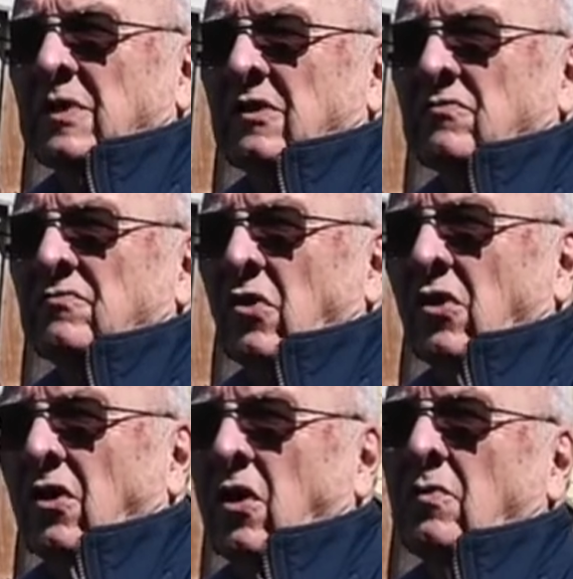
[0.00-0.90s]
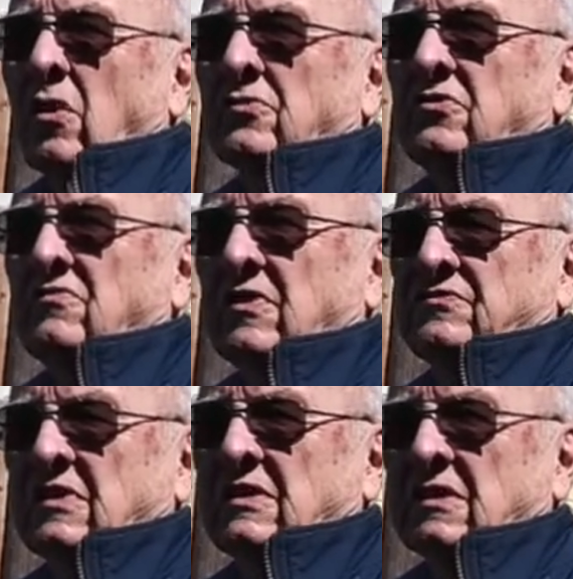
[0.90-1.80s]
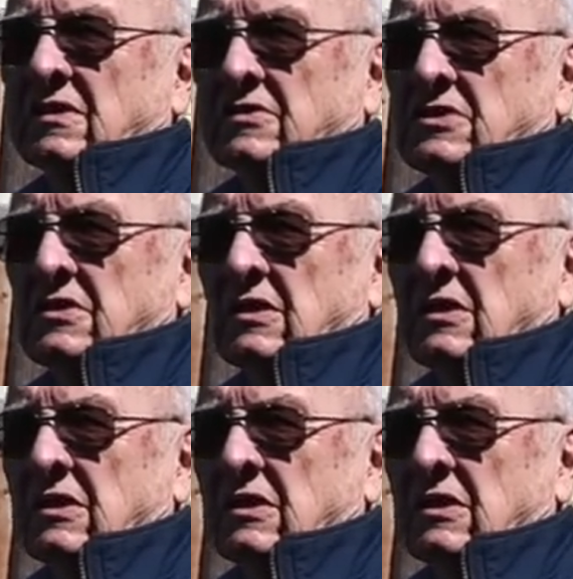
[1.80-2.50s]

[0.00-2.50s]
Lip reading: been, for almost 50 years, the